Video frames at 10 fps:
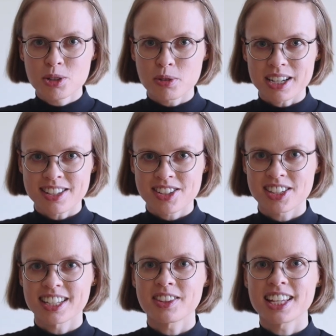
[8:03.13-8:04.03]

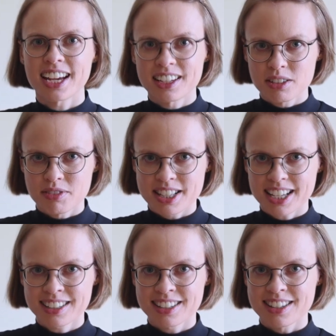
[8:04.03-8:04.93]
question at the end of a
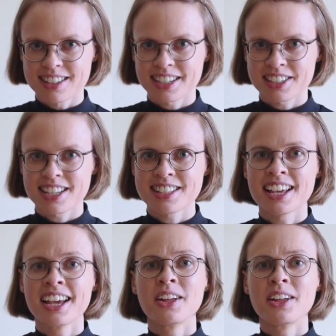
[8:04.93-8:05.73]
sentence, such as,